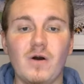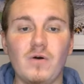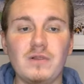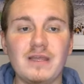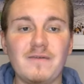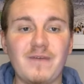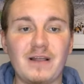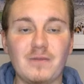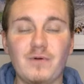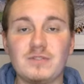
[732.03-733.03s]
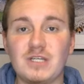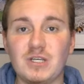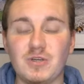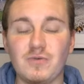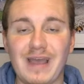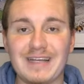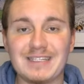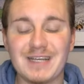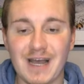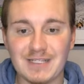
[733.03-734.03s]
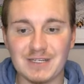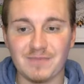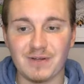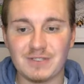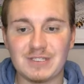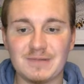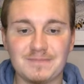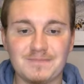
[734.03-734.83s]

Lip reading: Only available to U.S. customers.